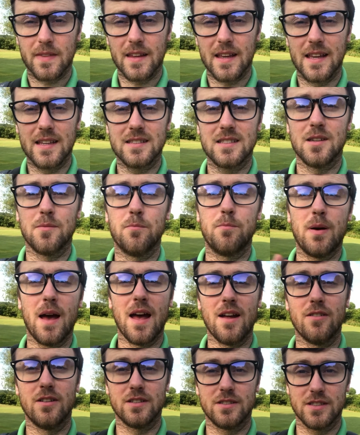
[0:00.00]
It's
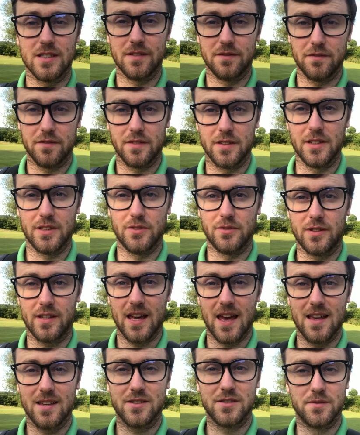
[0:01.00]
imperative that you
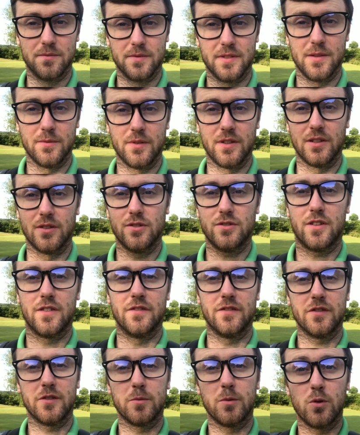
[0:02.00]
get something that you're
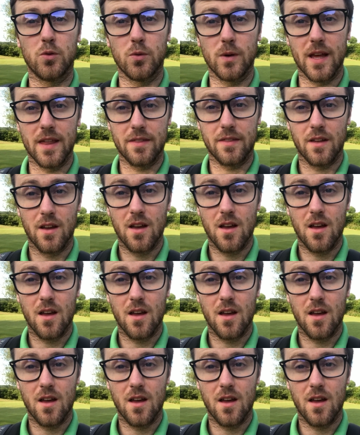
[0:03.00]
comfortable with,